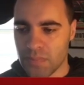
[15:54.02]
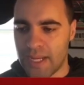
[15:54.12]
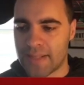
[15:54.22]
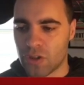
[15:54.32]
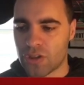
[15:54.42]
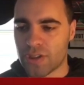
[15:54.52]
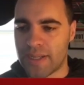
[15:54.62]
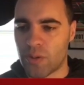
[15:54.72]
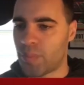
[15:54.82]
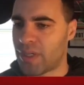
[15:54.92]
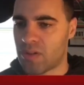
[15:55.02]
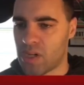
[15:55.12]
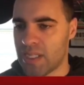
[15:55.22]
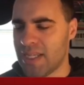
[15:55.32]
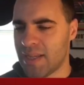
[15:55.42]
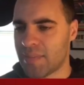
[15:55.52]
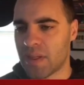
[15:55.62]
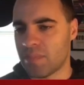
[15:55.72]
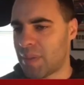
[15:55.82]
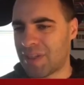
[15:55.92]
It looks like it would be clunky,
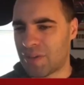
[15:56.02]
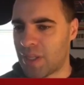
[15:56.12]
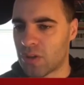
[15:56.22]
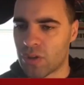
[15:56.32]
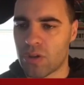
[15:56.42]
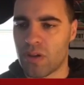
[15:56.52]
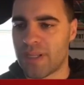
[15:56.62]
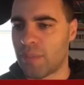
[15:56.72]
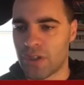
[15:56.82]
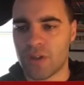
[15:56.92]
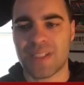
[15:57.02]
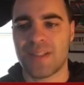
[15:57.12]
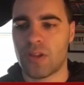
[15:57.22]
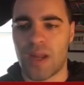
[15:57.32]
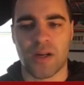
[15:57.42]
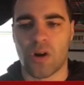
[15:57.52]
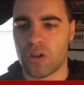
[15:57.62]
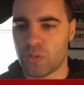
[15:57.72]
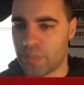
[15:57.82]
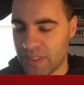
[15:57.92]
and maybe it could be a little clunky, but you're going to see a lot of
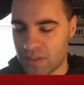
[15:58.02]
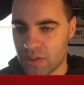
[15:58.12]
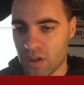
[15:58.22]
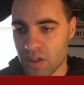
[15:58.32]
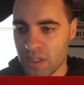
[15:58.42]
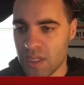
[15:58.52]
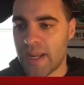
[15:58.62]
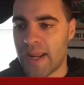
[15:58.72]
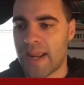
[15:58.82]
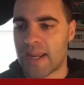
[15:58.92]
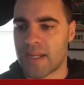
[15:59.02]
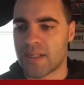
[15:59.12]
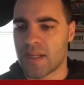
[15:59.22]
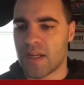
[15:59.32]
cards with Beanstalk, and